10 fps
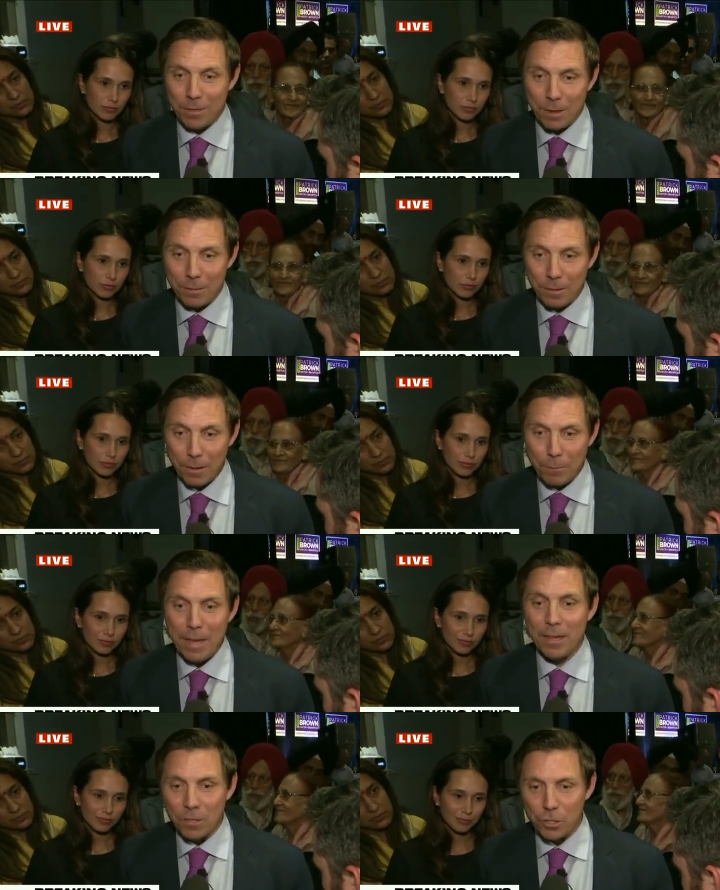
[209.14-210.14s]
Speaker 1: than
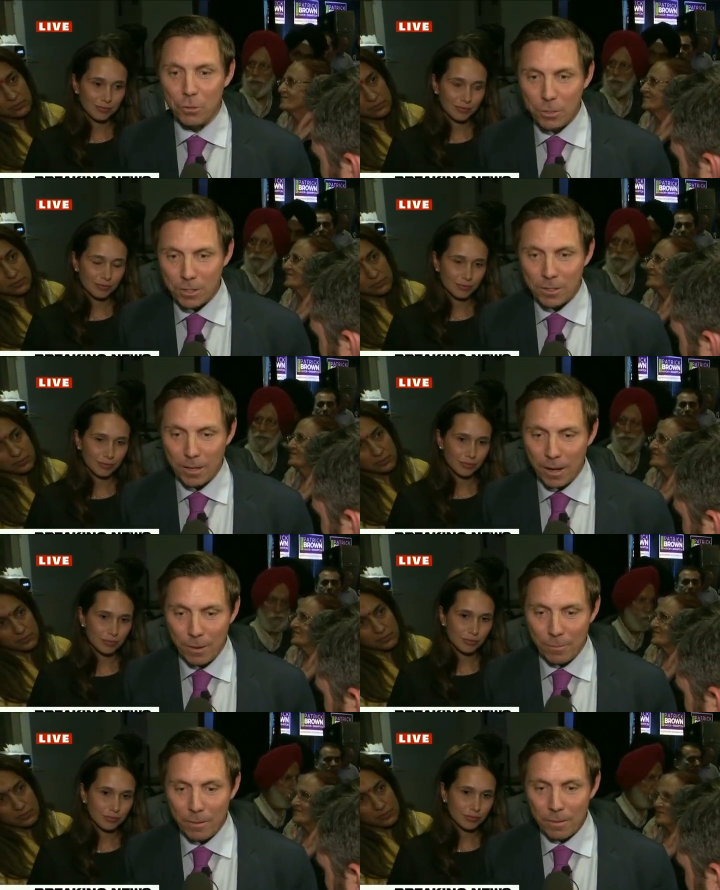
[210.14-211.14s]
make excuses. Um,